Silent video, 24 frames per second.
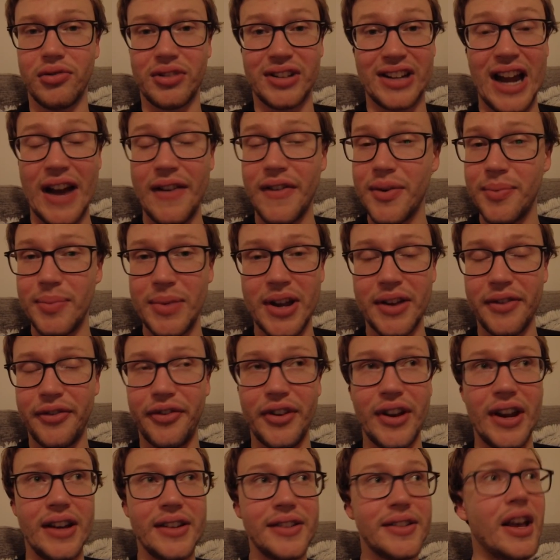government
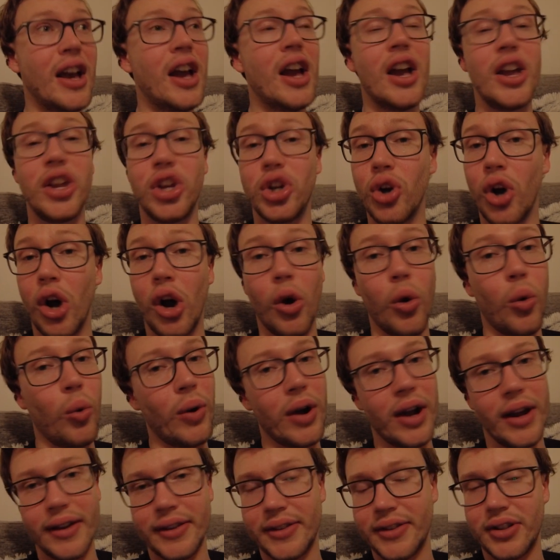things, you
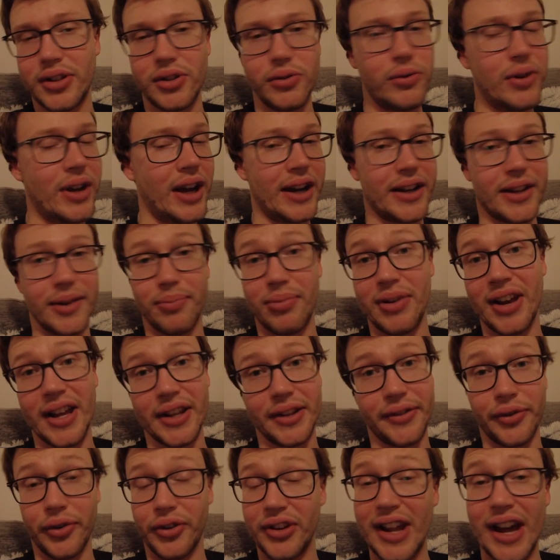always do like the
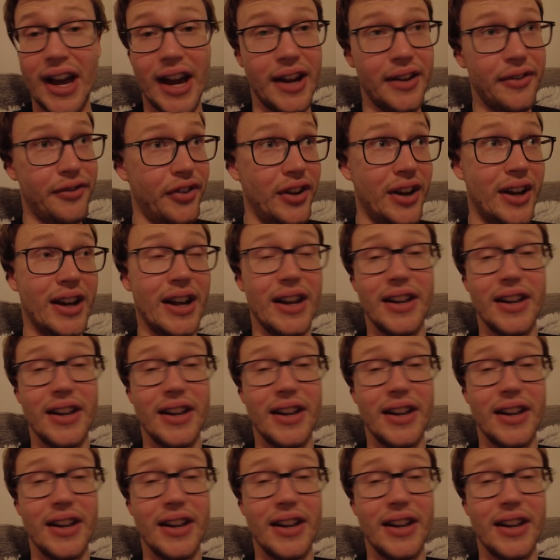plus four nine thing,